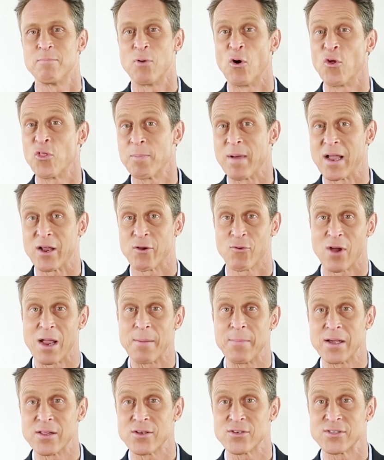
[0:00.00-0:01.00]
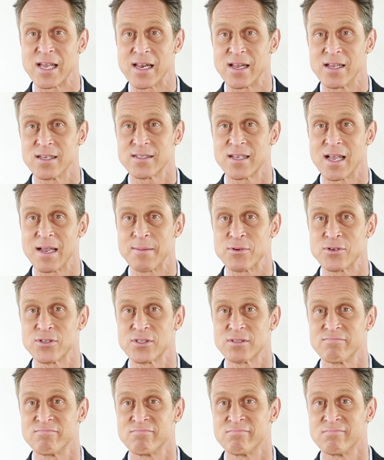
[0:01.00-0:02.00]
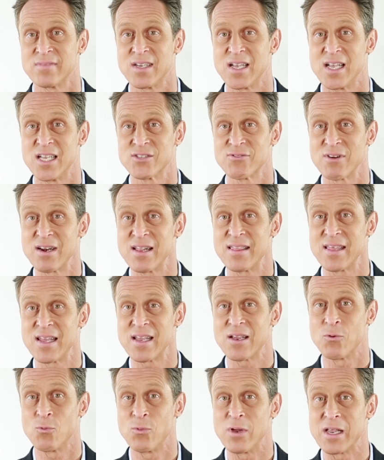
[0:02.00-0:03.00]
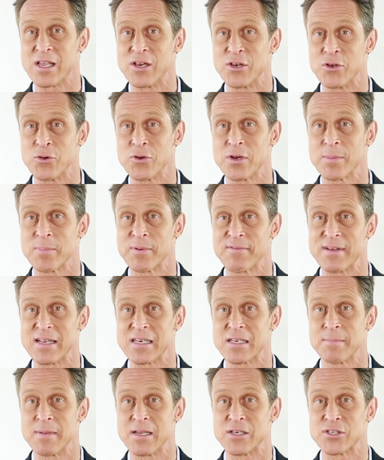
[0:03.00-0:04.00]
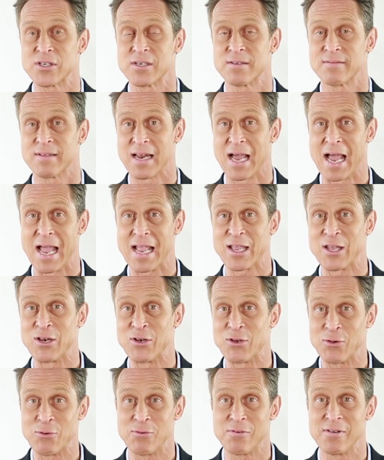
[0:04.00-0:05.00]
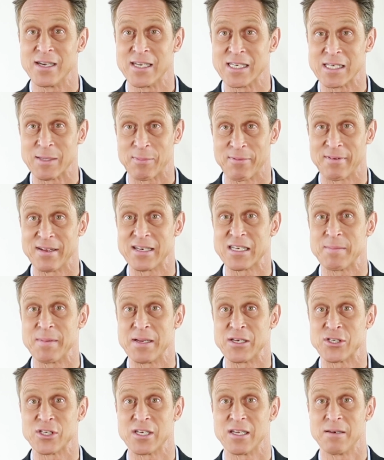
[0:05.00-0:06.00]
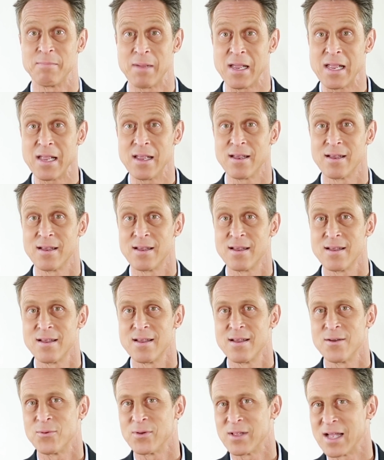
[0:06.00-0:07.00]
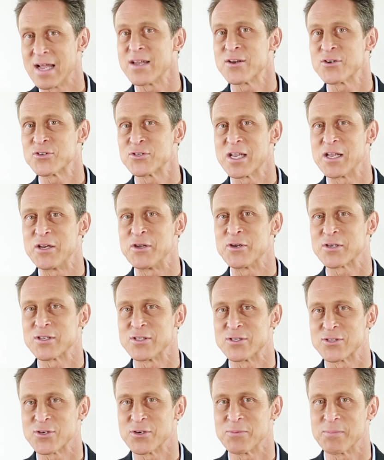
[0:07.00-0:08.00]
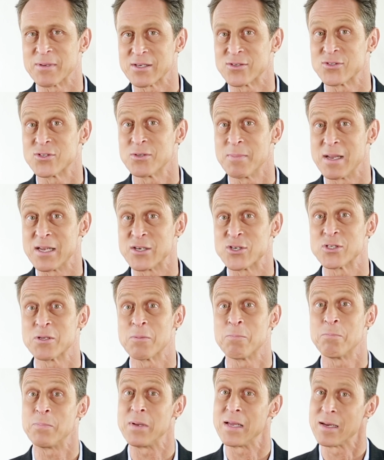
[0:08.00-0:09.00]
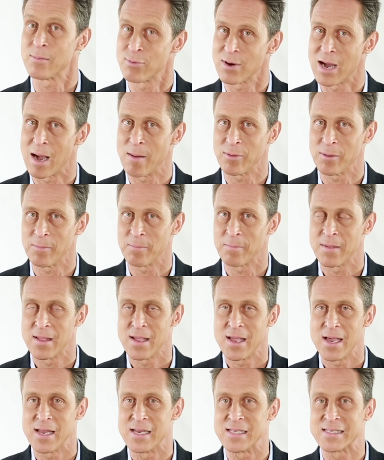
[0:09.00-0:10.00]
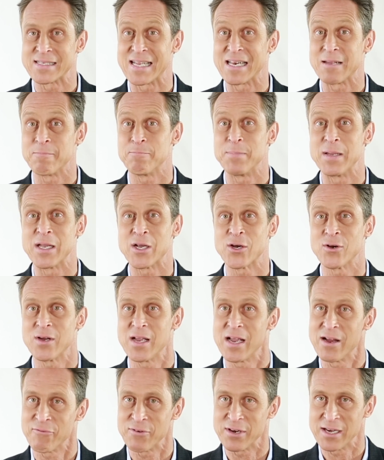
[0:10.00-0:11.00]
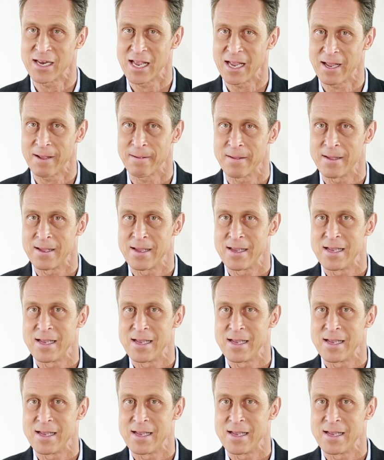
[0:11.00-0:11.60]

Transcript: Both my grandmothers had Alzheimer's. Is there anything we can do to prevent dementia that I can do to prevent dementia in me? Well, I understand your concern because dementia is a big problem and it's getting bigger every day.